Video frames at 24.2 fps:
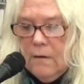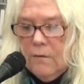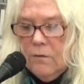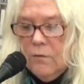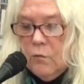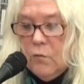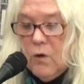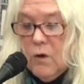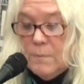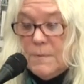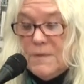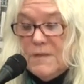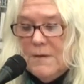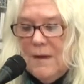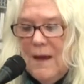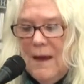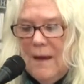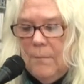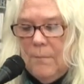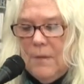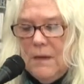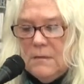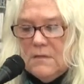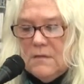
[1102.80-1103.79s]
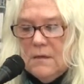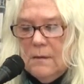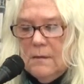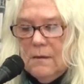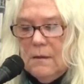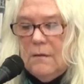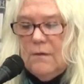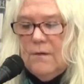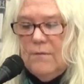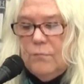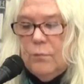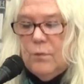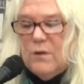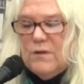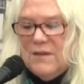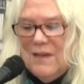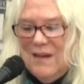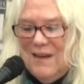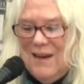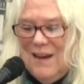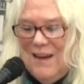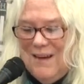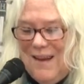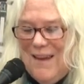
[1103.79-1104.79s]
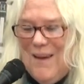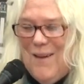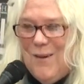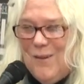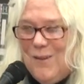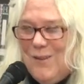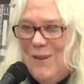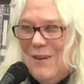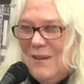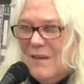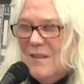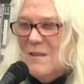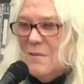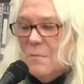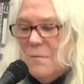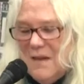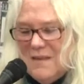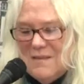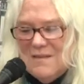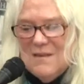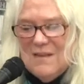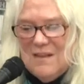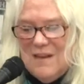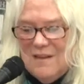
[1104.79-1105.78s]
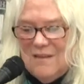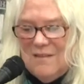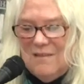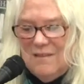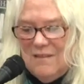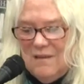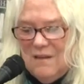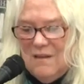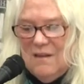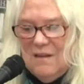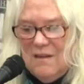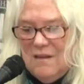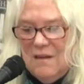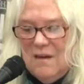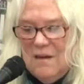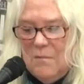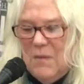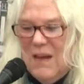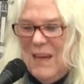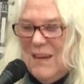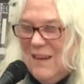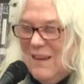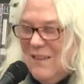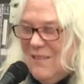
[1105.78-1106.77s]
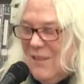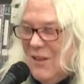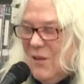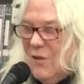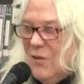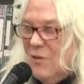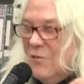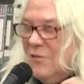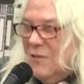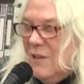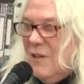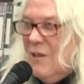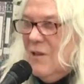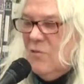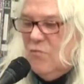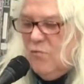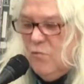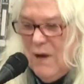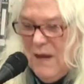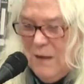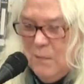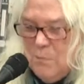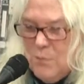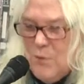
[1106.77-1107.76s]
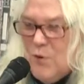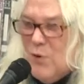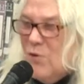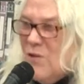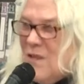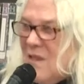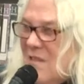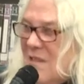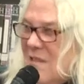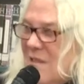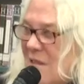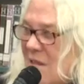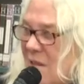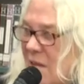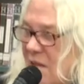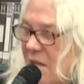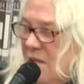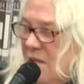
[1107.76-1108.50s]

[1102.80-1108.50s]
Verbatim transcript: The ropes tying me to the cliff were digging now into my skin and making little red bruises.